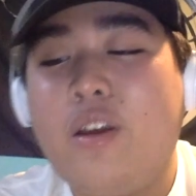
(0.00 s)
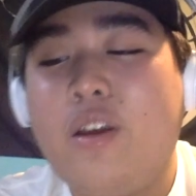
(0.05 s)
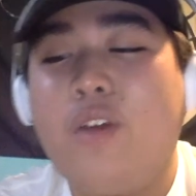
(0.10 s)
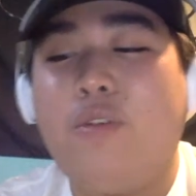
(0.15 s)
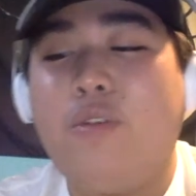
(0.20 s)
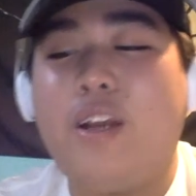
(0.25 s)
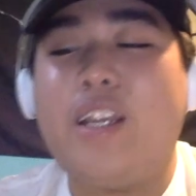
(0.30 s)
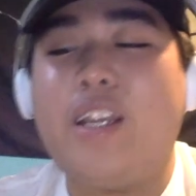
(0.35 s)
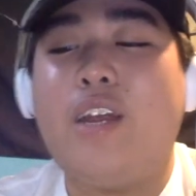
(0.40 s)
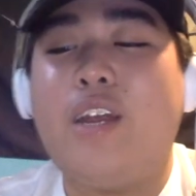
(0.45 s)

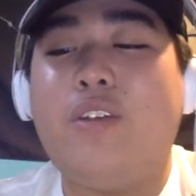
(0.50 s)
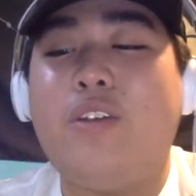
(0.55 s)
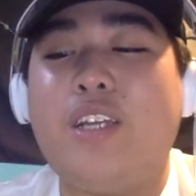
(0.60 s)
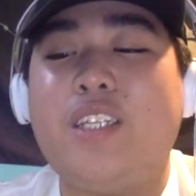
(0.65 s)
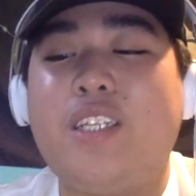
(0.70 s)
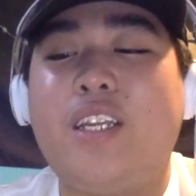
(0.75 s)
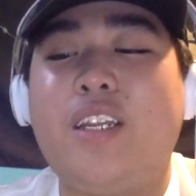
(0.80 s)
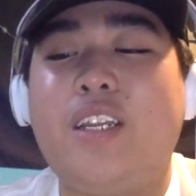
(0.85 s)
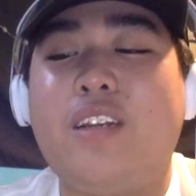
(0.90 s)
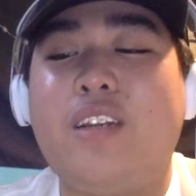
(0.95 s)
Right now, they
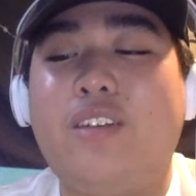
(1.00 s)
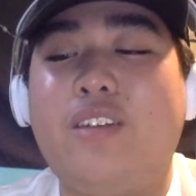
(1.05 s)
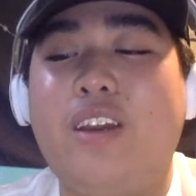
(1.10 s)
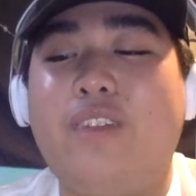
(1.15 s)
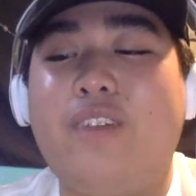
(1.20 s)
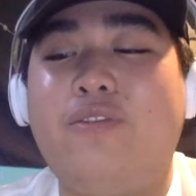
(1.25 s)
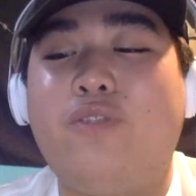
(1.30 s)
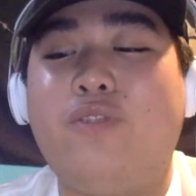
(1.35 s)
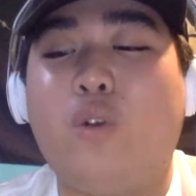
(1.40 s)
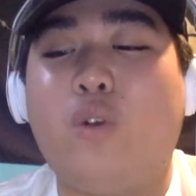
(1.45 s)
sit in the league
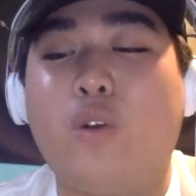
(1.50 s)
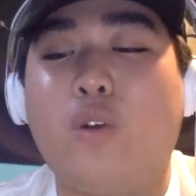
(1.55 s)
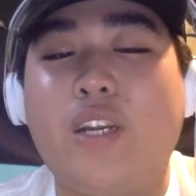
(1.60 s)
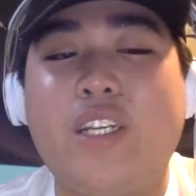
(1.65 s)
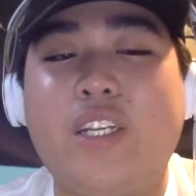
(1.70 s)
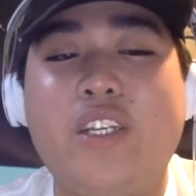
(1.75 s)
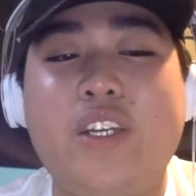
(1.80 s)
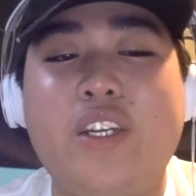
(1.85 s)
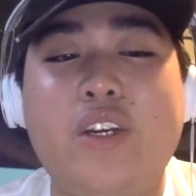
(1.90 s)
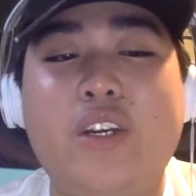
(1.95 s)

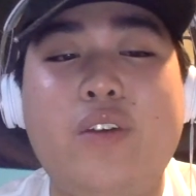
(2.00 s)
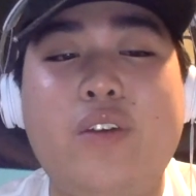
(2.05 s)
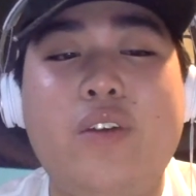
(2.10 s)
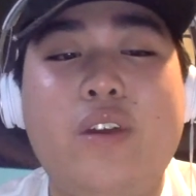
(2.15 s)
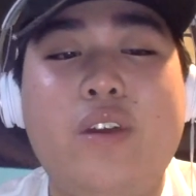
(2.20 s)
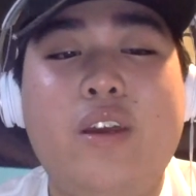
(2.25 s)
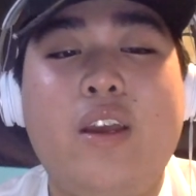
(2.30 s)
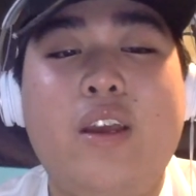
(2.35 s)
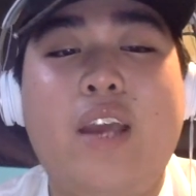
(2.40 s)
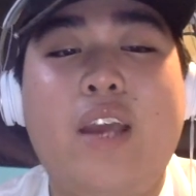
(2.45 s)
4-2,
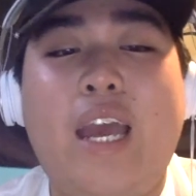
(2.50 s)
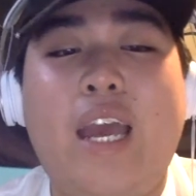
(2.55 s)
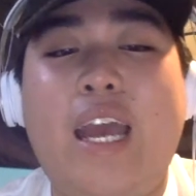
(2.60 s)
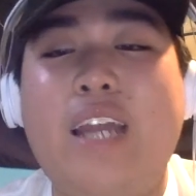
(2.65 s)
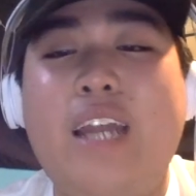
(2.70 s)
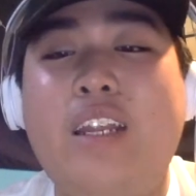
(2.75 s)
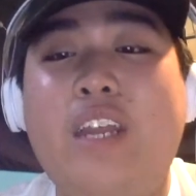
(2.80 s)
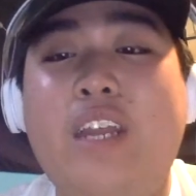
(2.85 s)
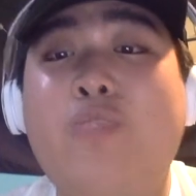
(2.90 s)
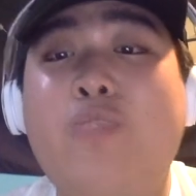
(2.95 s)

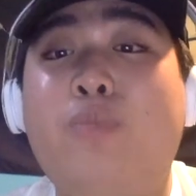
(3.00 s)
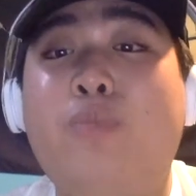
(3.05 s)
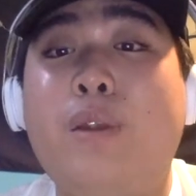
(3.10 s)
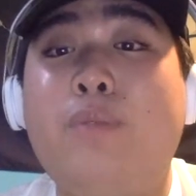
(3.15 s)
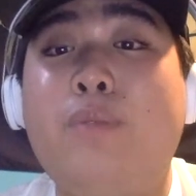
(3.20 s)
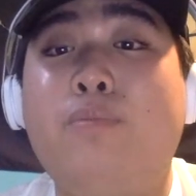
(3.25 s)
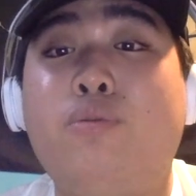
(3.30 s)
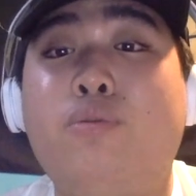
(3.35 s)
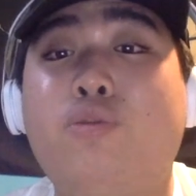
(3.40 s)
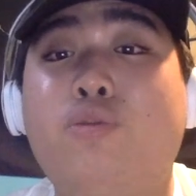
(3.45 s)
and they've
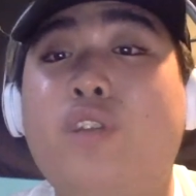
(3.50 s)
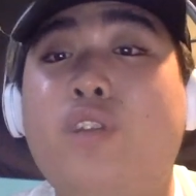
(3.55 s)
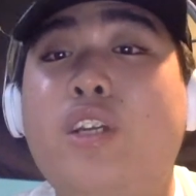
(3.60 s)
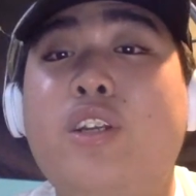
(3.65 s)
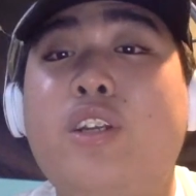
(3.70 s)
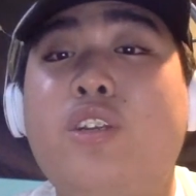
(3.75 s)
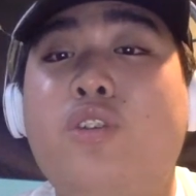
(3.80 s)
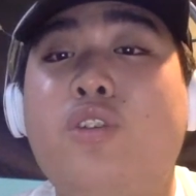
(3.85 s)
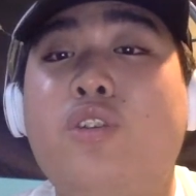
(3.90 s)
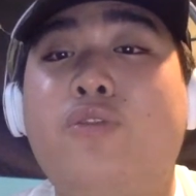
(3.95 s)
been pretty
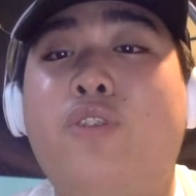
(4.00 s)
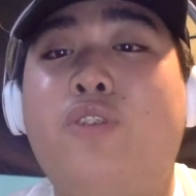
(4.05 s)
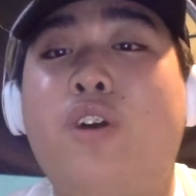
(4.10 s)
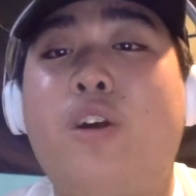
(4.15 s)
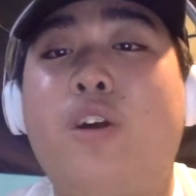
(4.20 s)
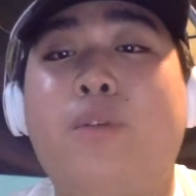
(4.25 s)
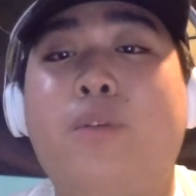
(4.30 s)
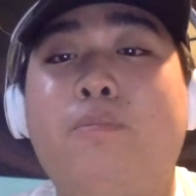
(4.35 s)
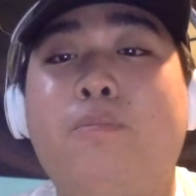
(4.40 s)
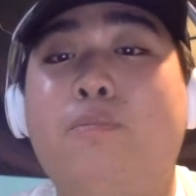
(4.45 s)
good so
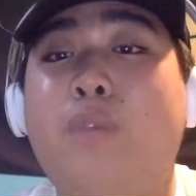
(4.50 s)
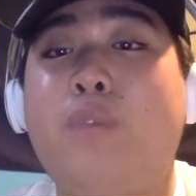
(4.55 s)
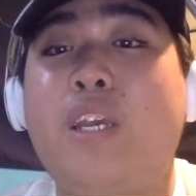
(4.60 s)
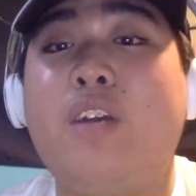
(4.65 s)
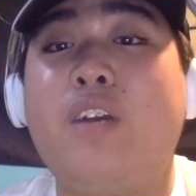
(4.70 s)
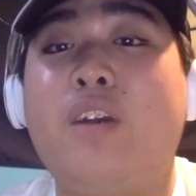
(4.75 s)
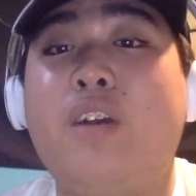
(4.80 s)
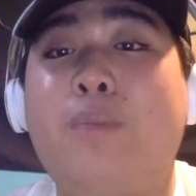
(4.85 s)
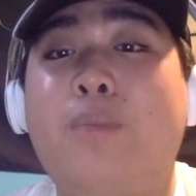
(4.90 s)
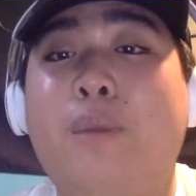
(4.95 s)
far, being
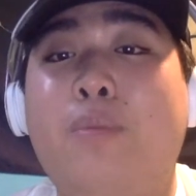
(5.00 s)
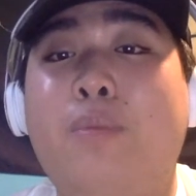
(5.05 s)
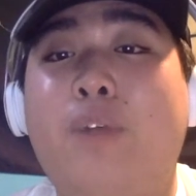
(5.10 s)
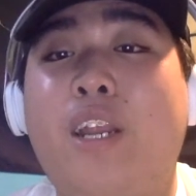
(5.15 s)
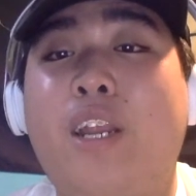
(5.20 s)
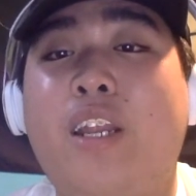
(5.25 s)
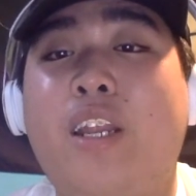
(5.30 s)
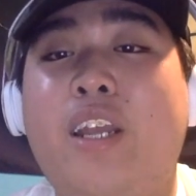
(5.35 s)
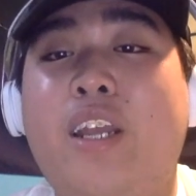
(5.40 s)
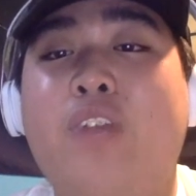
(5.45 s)
led by
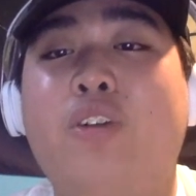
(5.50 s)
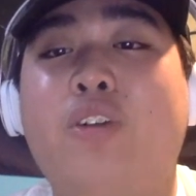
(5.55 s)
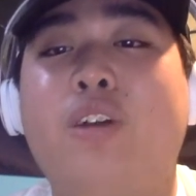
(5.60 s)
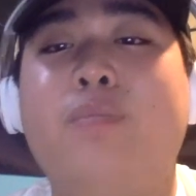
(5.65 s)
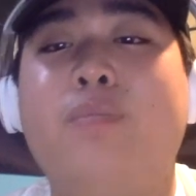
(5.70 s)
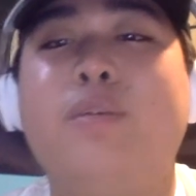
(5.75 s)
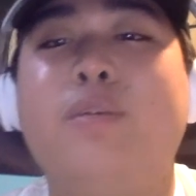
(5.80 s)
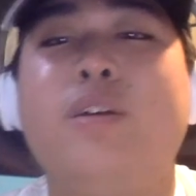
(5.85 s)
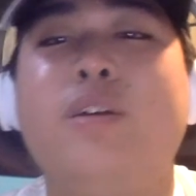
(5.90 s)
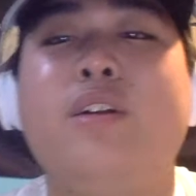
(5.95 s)
Brandon
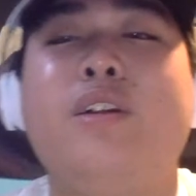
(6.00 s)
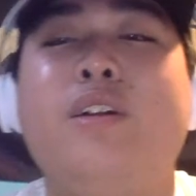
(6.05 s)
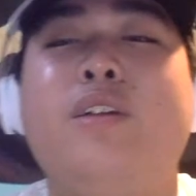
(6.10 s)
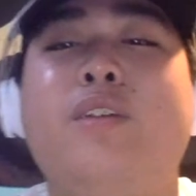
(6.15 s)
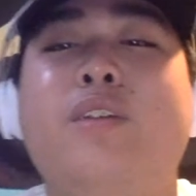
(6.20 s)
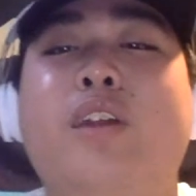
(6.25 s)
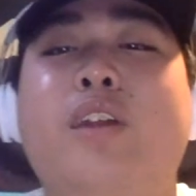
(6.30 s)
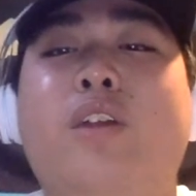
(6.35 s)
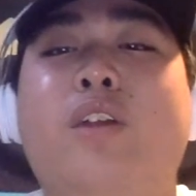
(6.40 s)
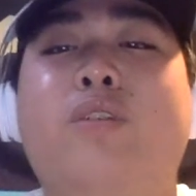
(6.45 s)
Ingram,
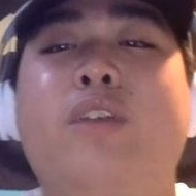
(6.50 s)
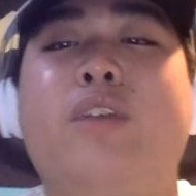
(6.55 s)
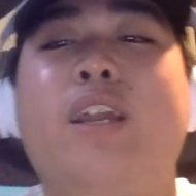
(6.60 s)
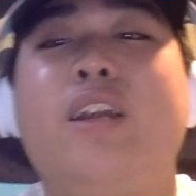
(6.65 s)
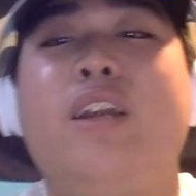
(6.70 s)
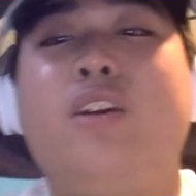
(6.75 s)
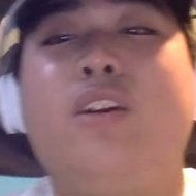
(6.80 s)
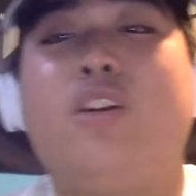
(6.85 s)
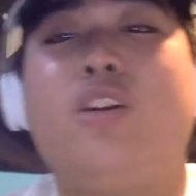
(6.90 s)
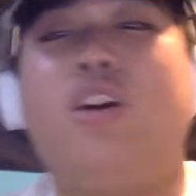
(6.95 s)
getting
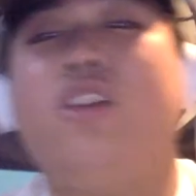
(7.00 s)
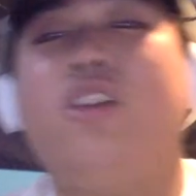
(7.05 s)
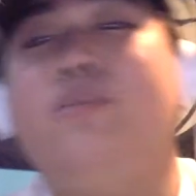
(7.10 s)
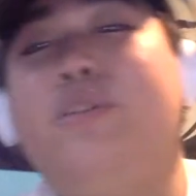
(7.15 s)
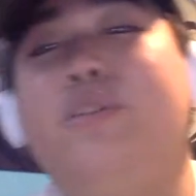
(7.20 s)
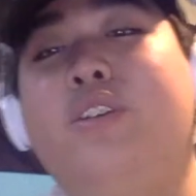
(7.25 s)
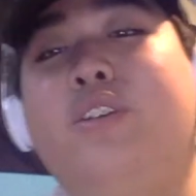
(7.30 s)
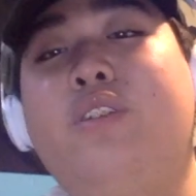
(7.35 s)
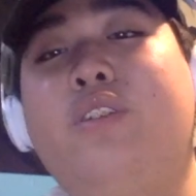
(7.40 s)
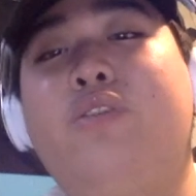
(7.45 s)
good
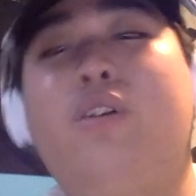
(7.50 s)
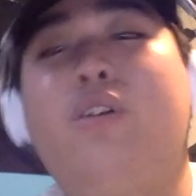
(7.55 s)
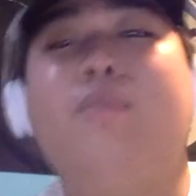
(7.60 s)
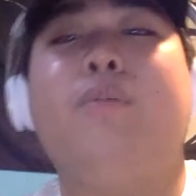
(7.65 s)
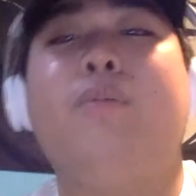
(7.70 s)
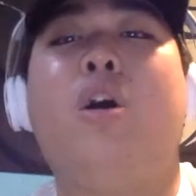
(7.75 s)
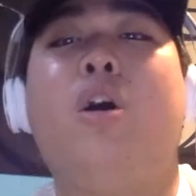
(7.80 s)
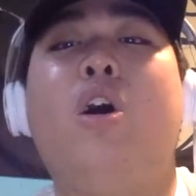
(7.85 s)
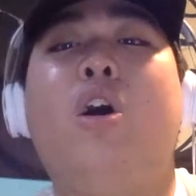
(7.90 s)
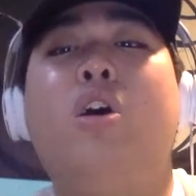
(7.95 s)
contributions from
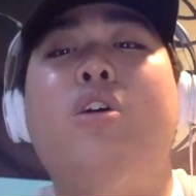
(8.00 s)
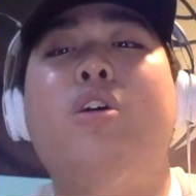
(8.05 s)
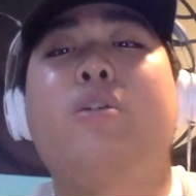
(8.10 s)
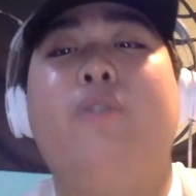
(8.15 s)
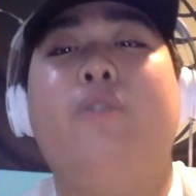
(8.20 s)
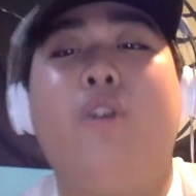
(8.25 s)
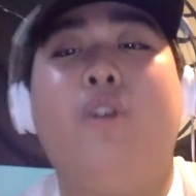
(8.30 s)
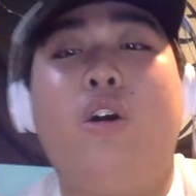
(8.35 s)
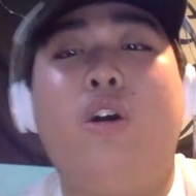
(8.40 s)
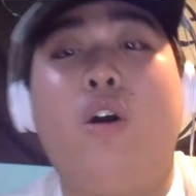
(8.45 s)

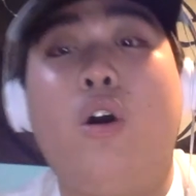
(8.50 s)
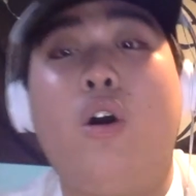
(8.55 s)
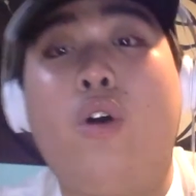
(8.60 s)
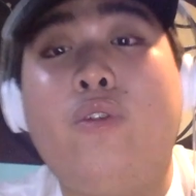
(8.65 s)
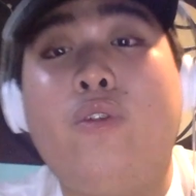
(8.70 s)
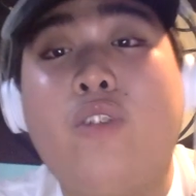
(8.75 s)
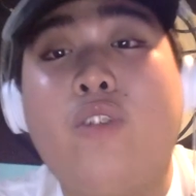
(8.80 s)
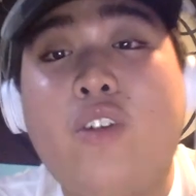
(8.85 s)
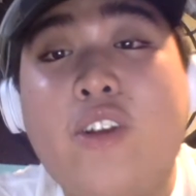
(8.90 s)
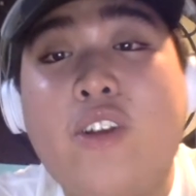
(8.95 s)
all
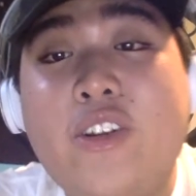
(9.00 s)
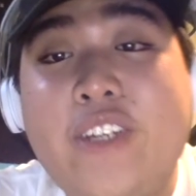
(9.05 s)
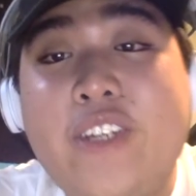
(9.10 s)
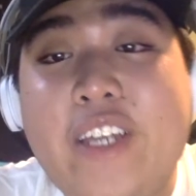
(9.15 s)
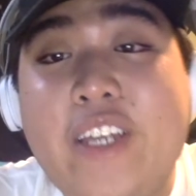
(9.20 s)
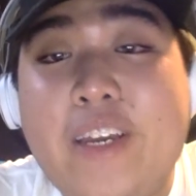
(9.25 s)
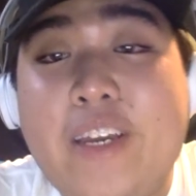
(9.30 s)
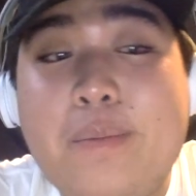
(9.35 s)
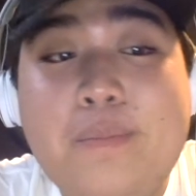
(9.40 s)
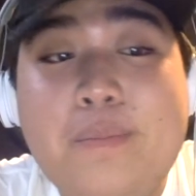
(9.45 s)
over their
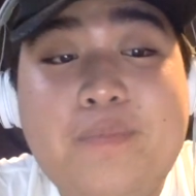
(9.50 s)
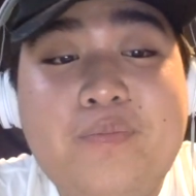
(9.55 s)
team.